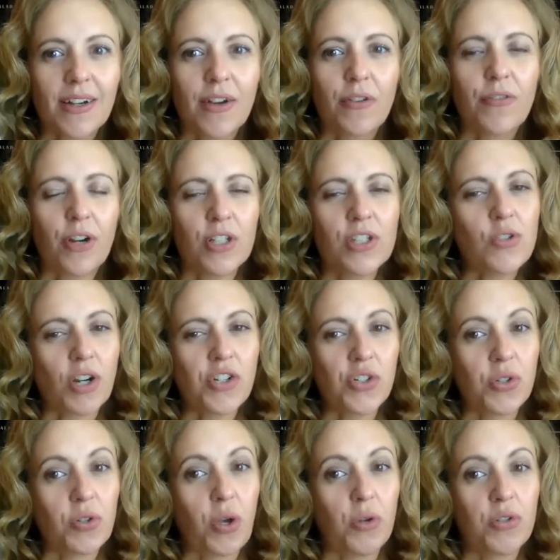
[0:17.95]
for
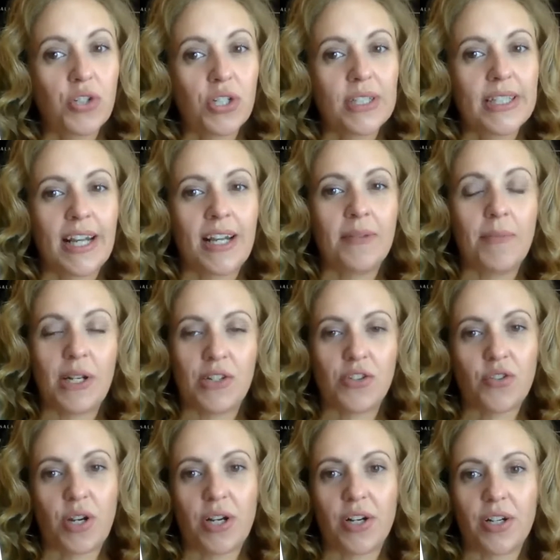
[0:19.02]
instructional coaches and
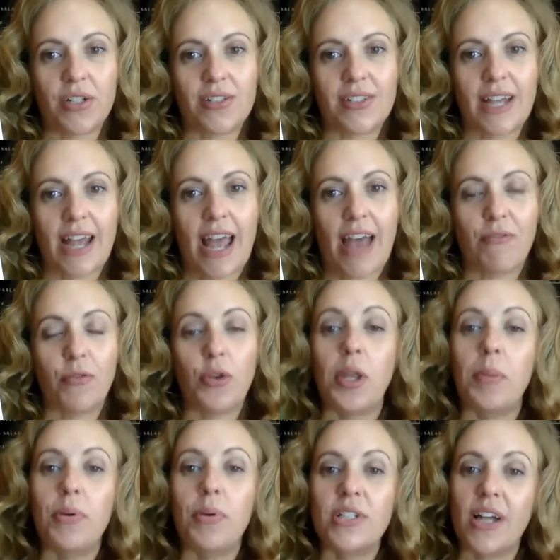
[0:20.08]
administrators to have really
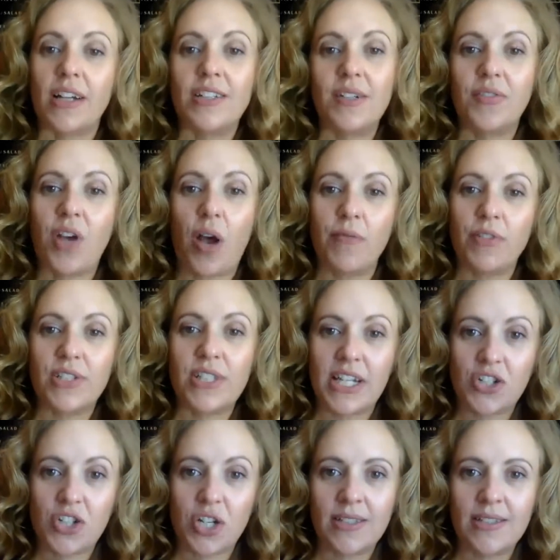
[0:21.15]
productive
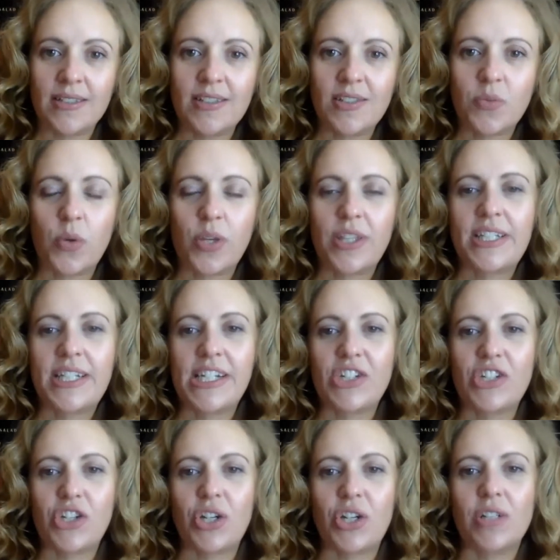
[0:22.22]
conversations with
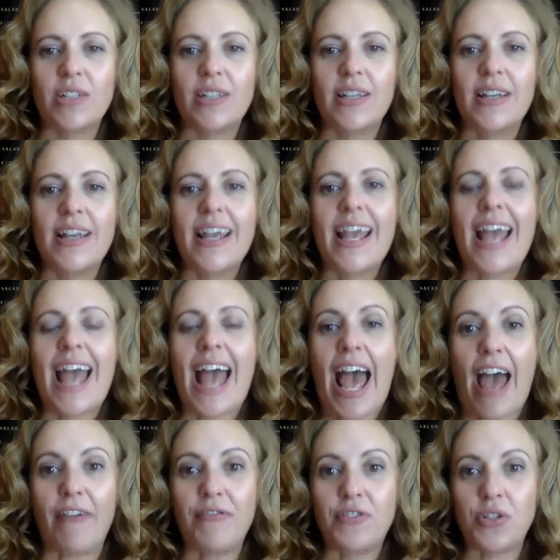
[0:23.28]
teachers
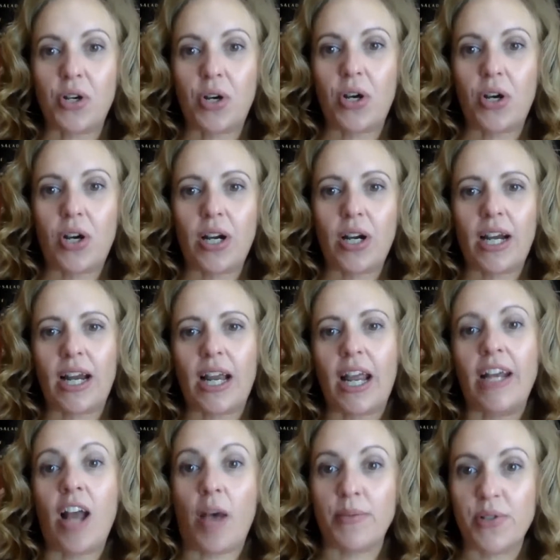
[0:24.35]
after
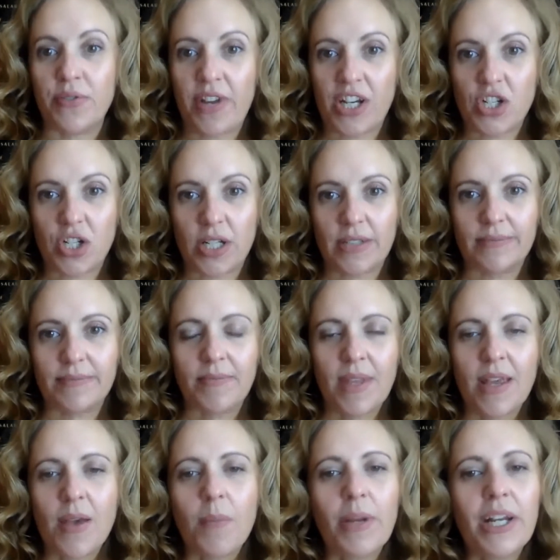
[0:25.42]
an observation.
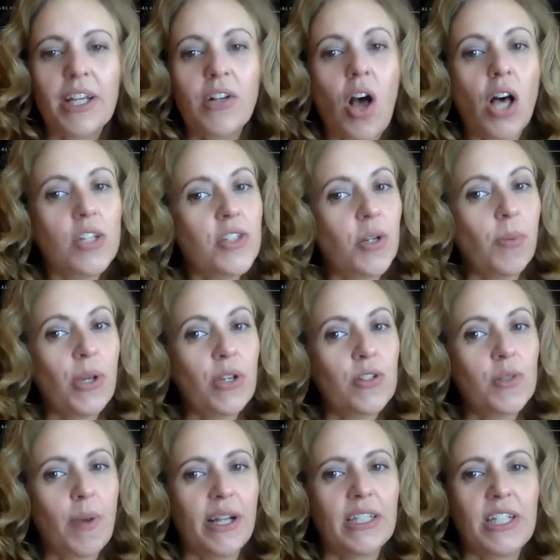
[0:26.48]
But it can also be used
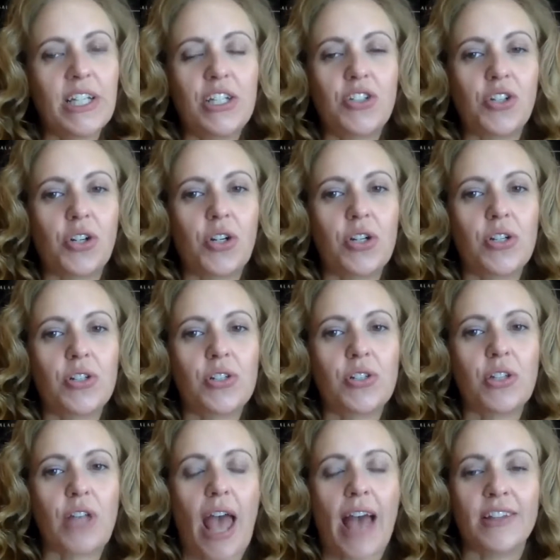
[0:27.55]
by teachers
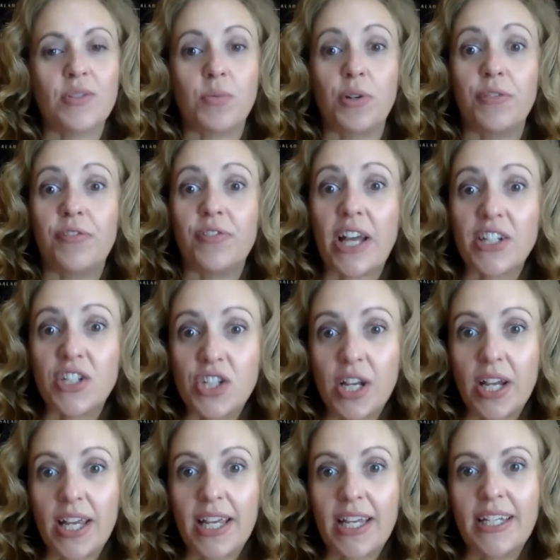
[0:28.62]
as
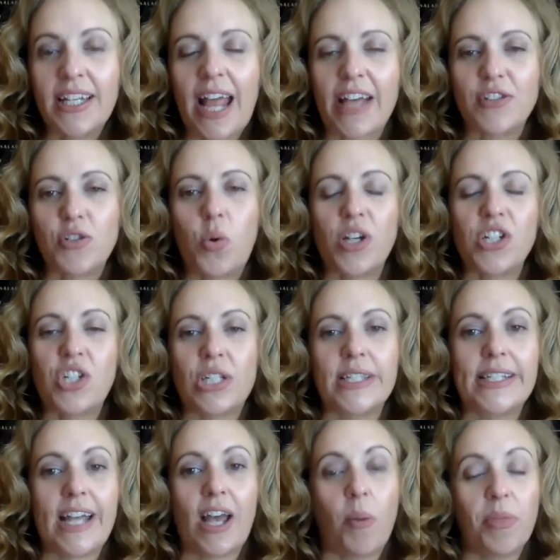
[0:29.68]
reflection, as questions
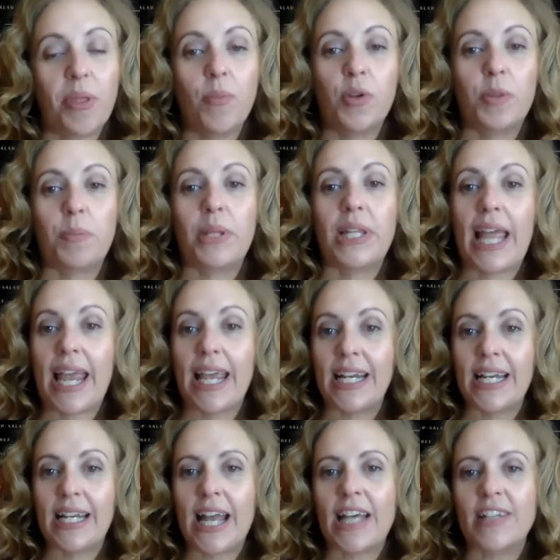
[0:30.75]
to help them with
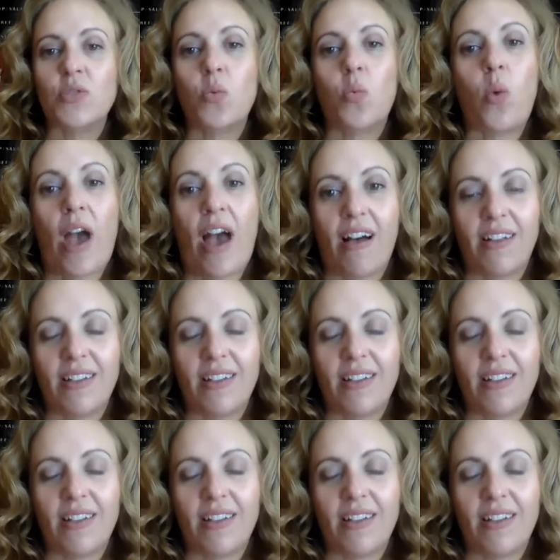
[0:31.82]
planning as well.